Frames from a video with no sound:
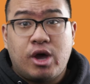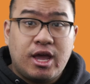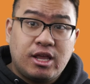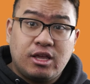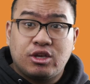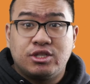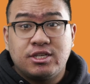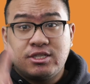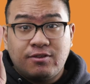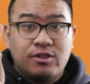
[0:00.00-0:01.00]
And it
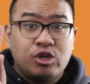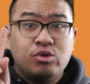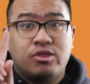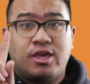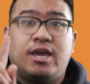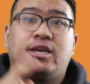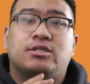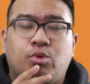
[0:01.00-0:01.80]
consists of two things.